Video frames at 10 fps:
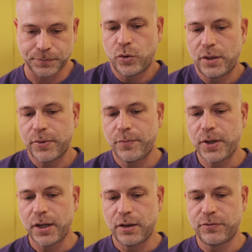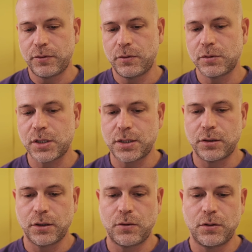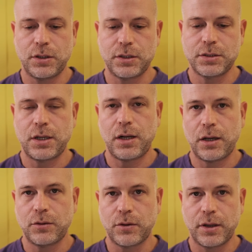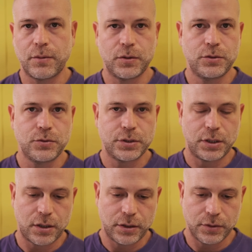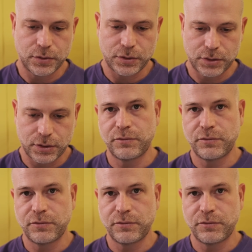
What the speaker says: When preparing for ultrasound recordings, I like to think about two scenarios.